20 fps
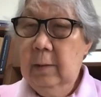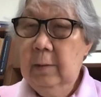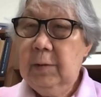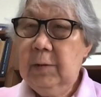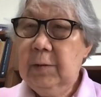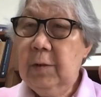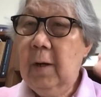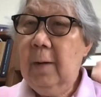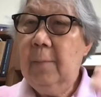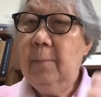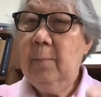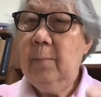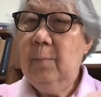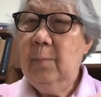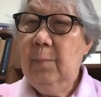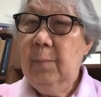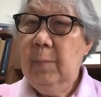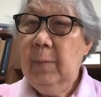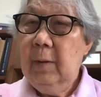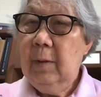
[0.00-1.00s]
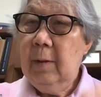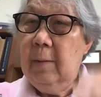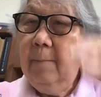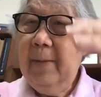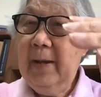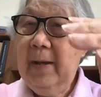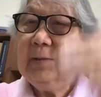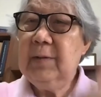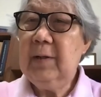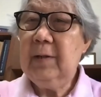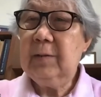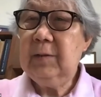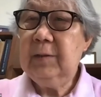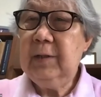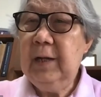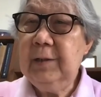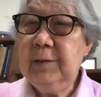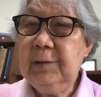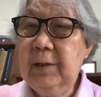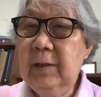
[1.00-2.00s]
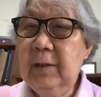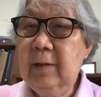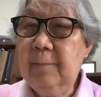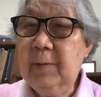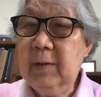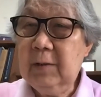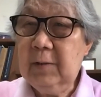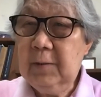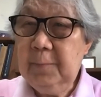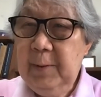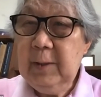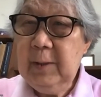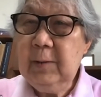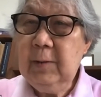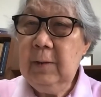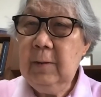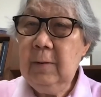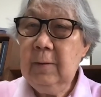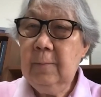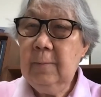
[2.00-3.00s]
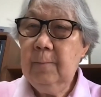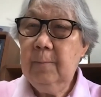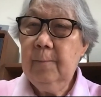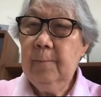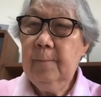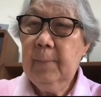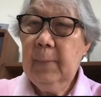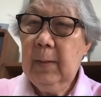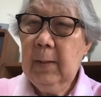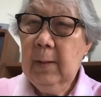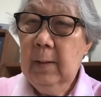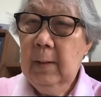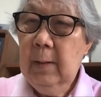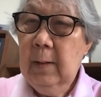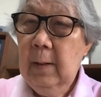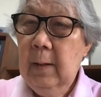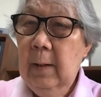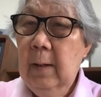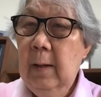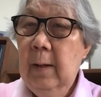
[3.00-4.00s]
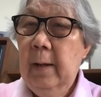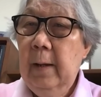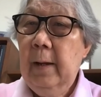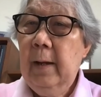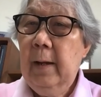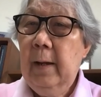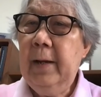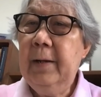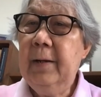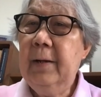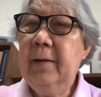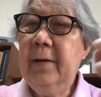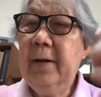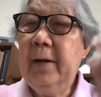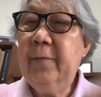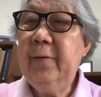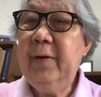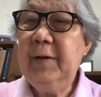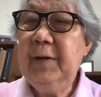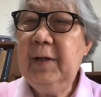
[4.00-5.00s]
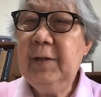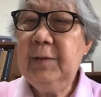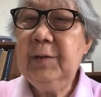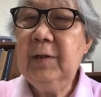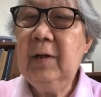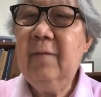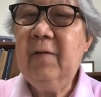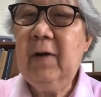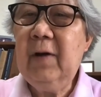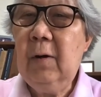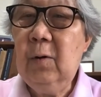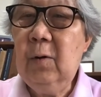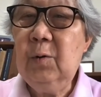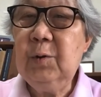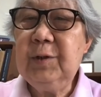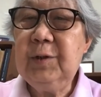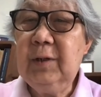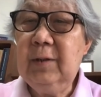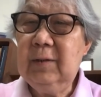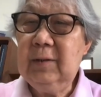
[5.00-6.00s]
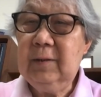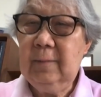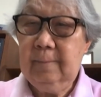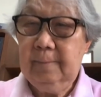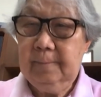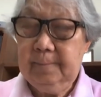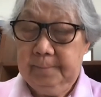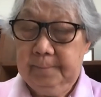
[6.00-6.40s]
stop the mass extinction of the species, and the degradation of our oceans?